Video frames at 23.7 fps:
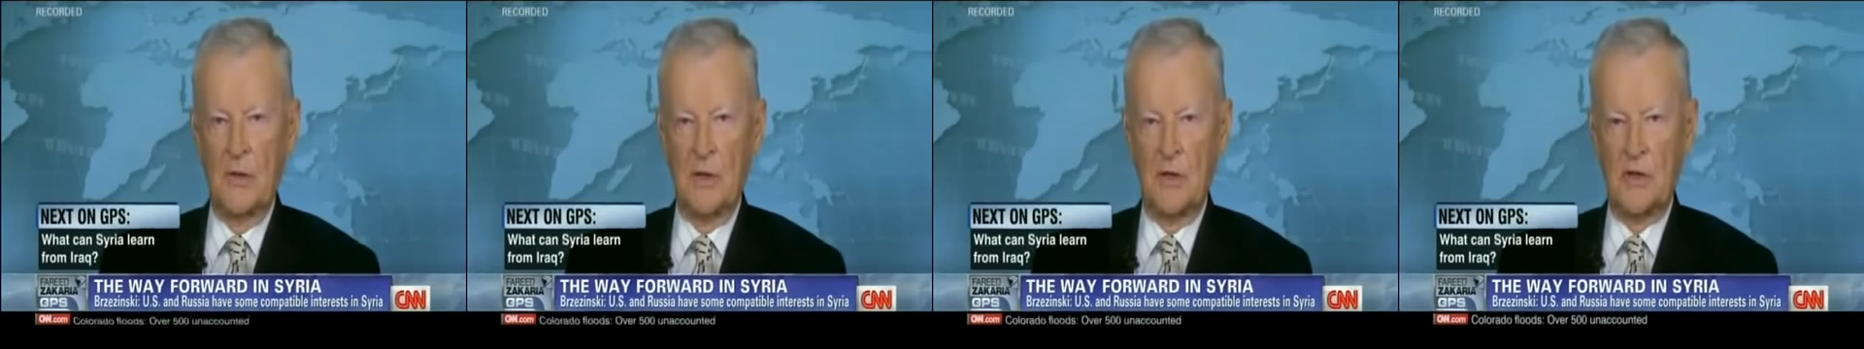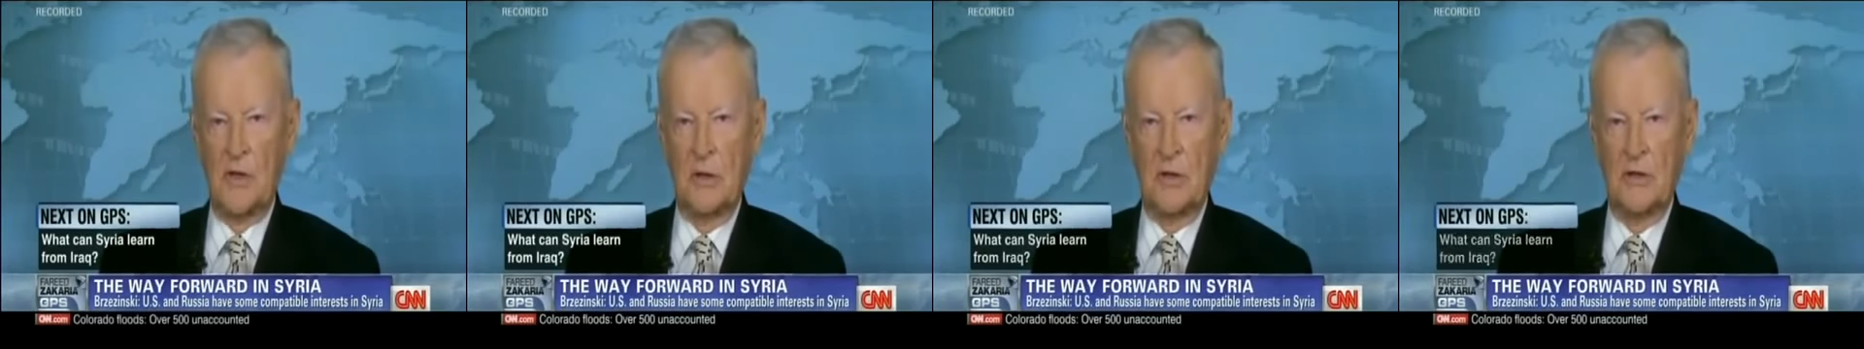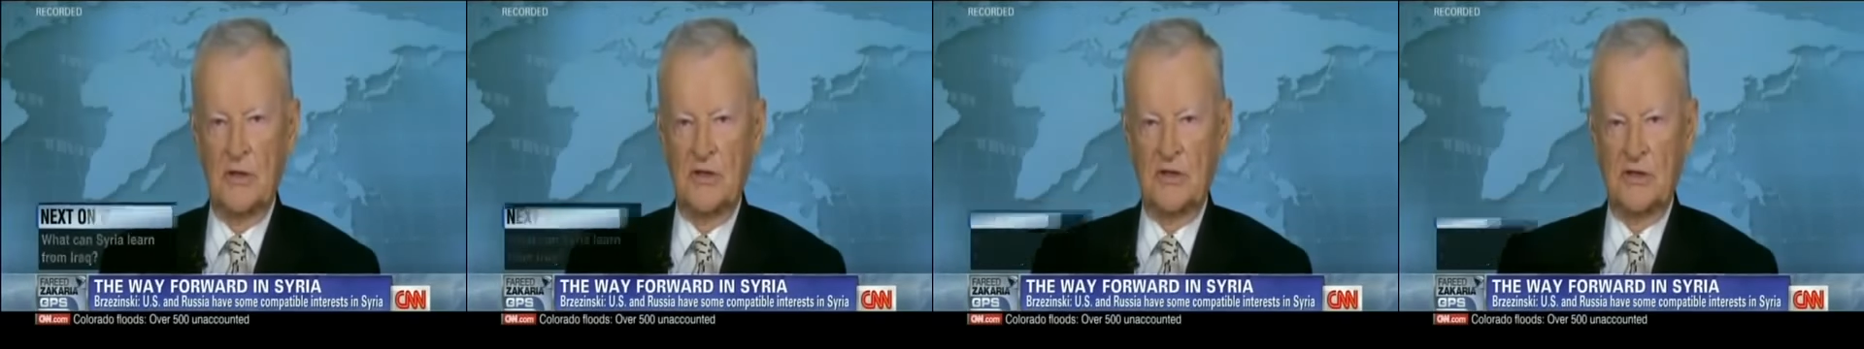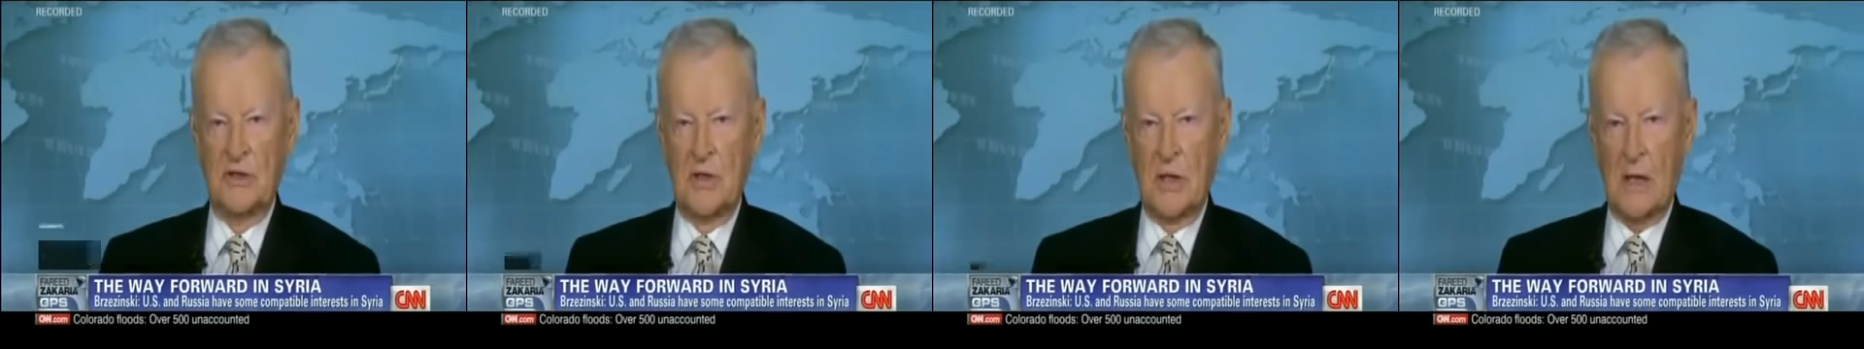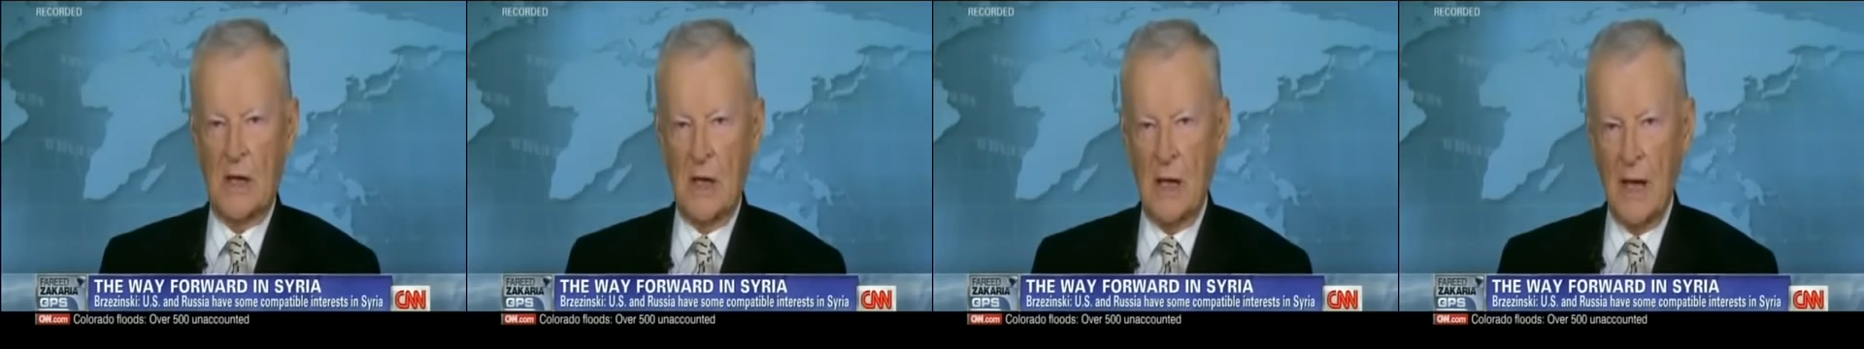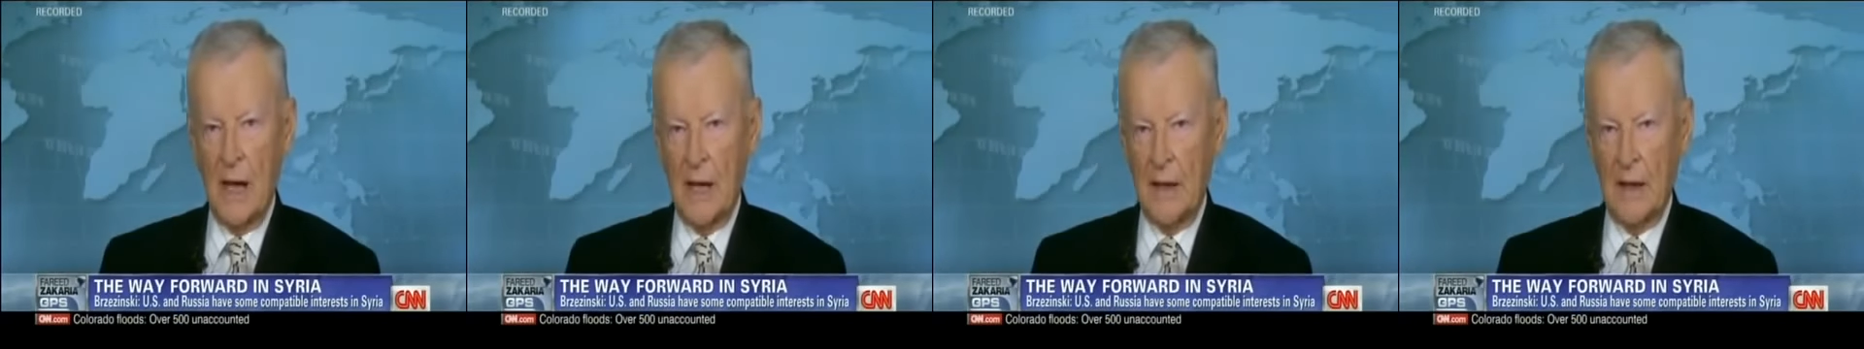region is
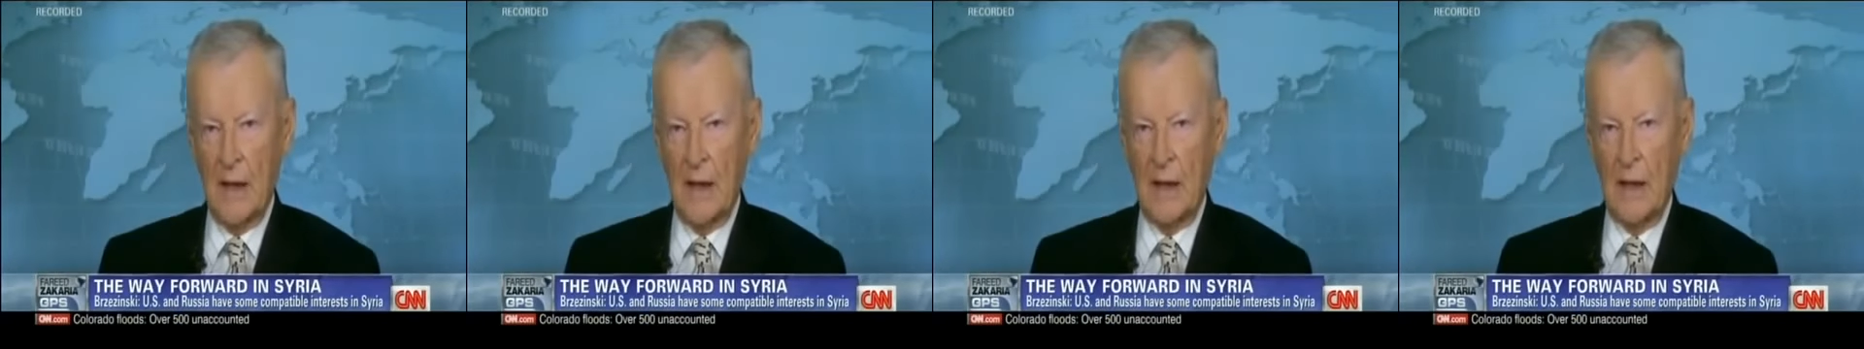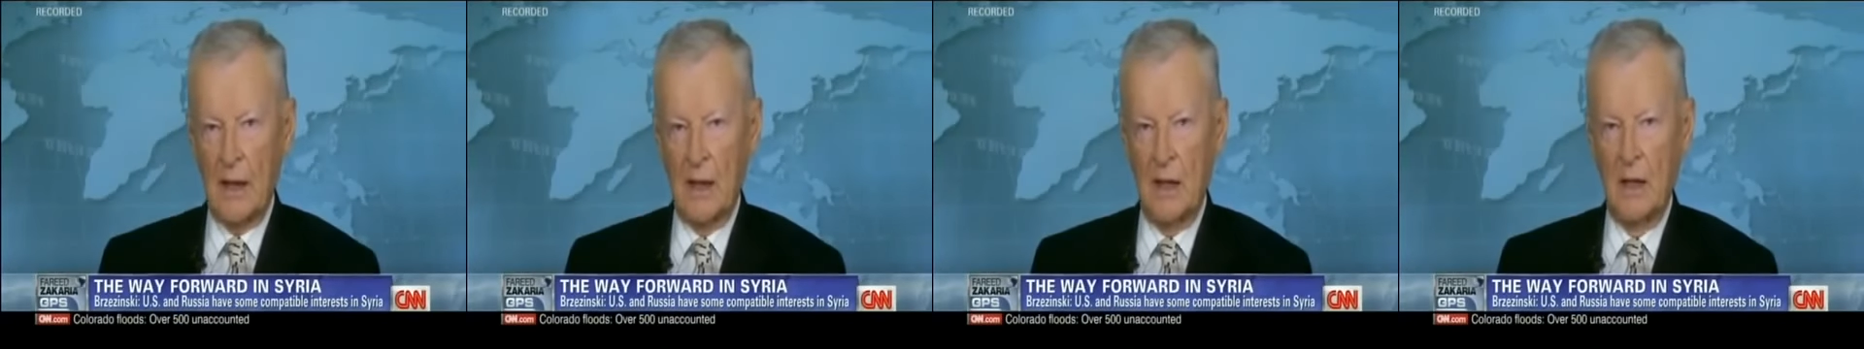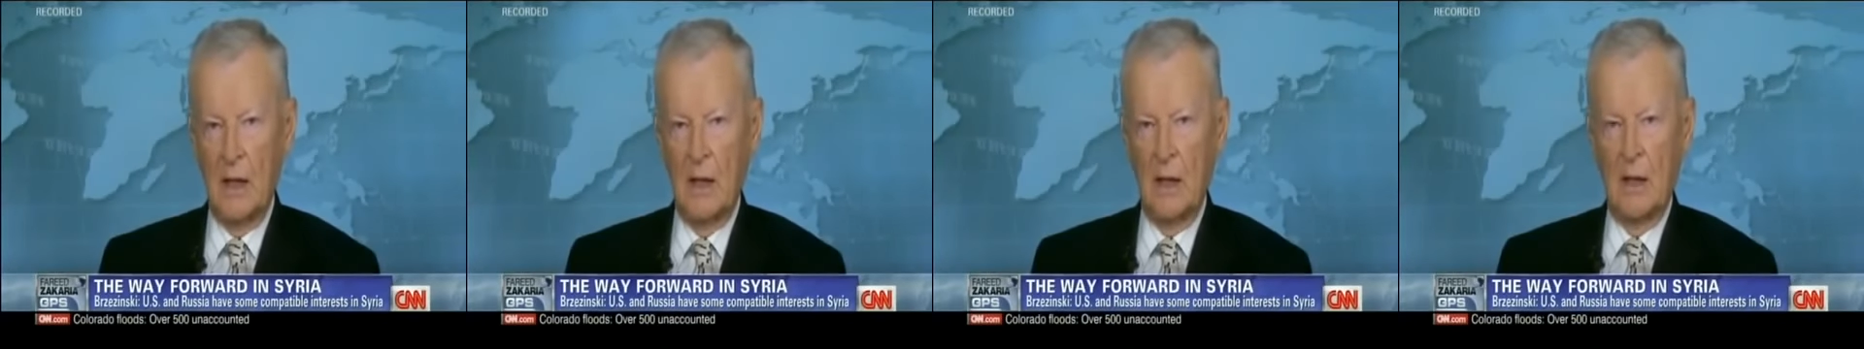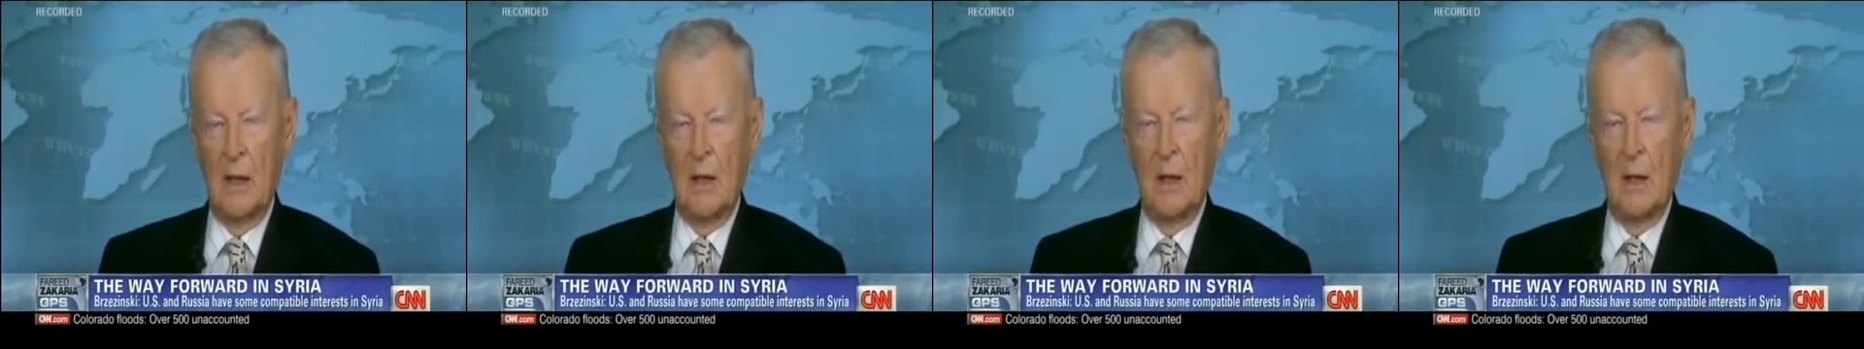declining,